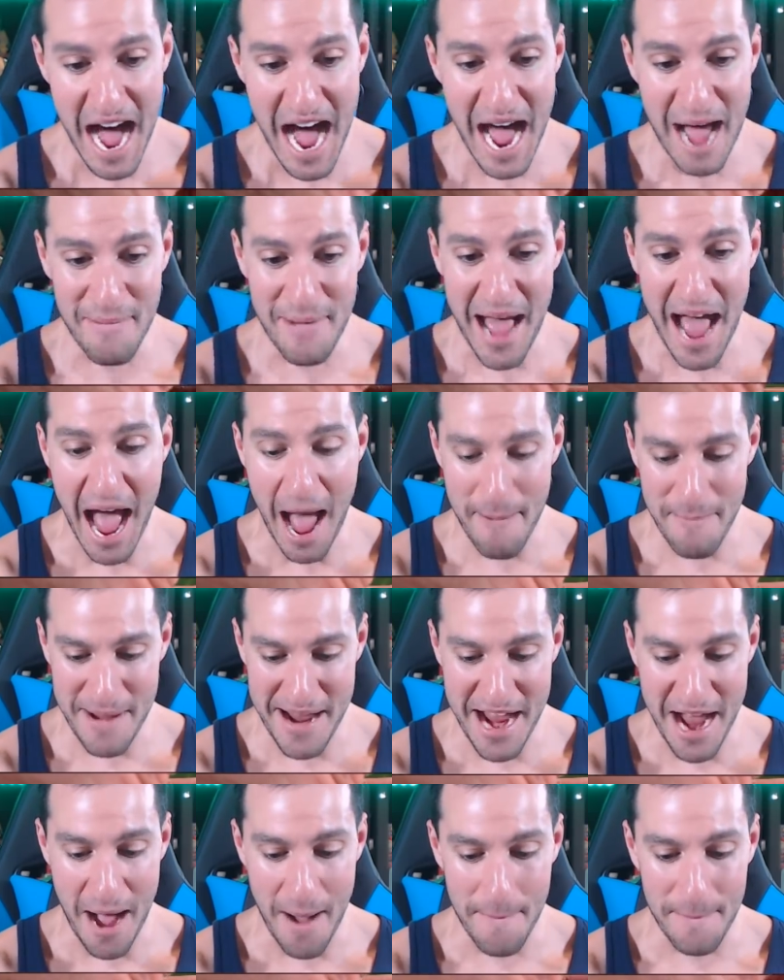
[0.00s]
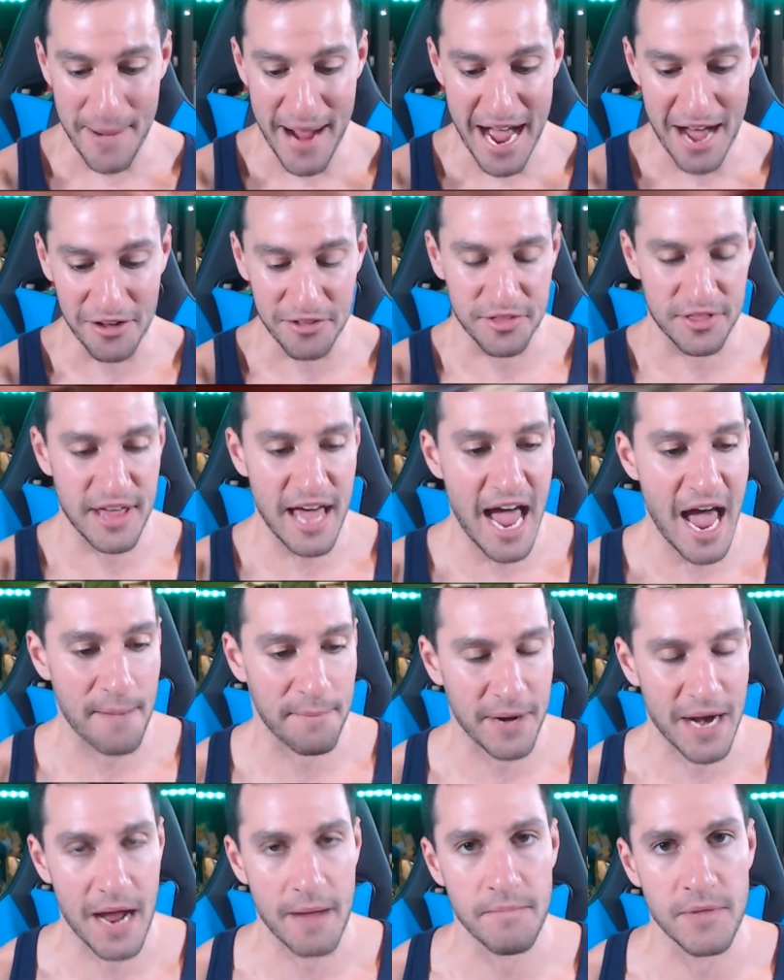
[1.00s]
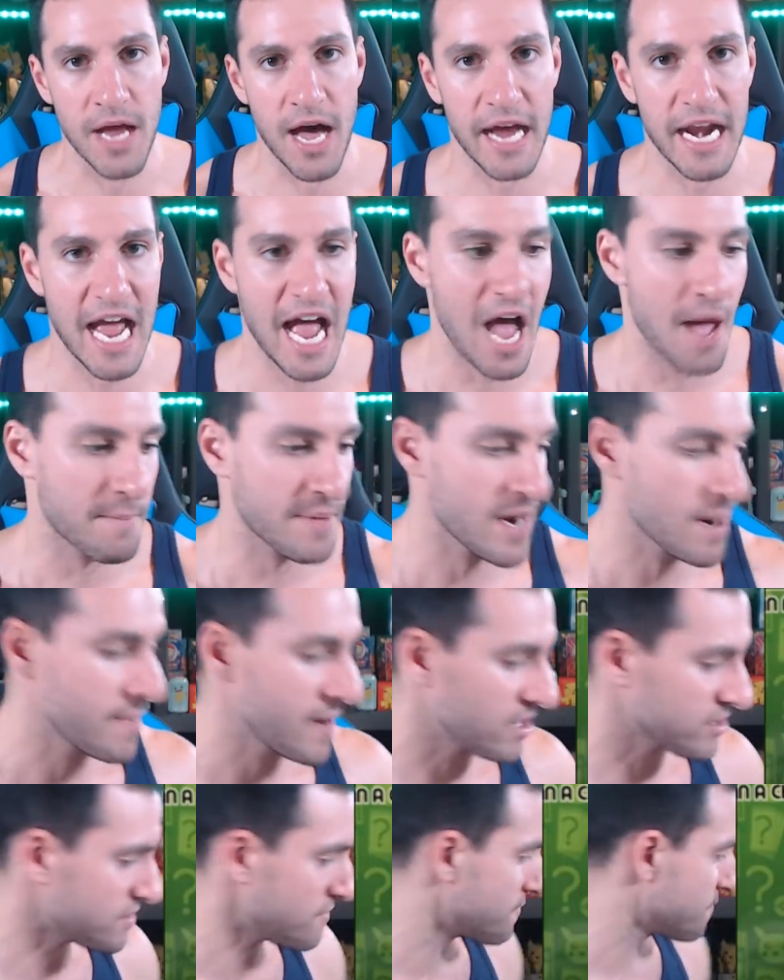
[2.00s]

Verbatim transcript: I'm happy about that, but I'm not happy about the